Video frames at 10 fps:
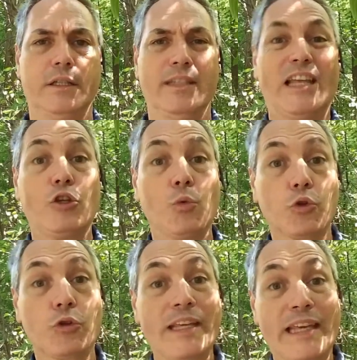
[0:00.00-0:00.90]
That you want
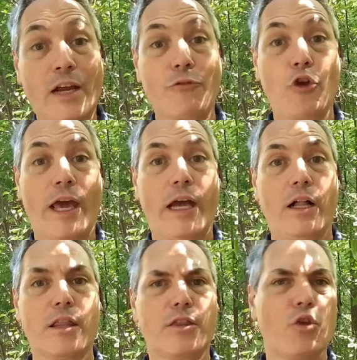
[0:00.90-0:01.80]
to take care of your
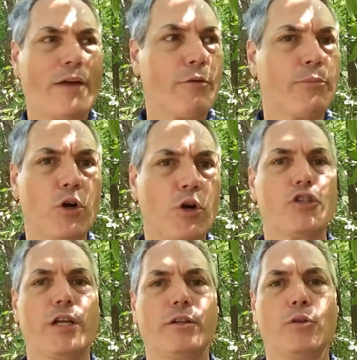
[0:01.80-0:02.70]
health, you have a
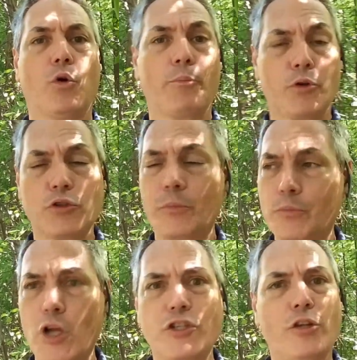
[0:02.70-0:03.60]
project or personal
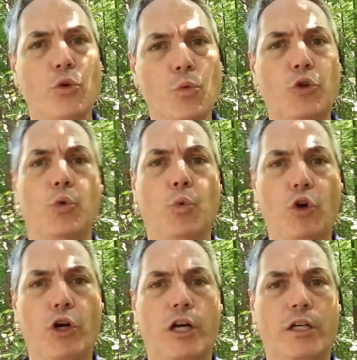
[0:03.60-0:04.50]
project you want to
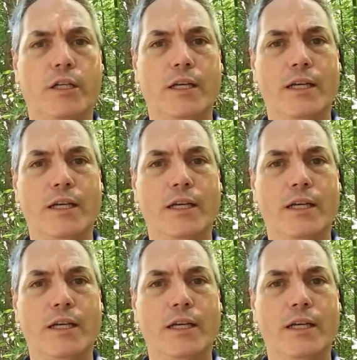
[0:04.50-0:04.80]
work on,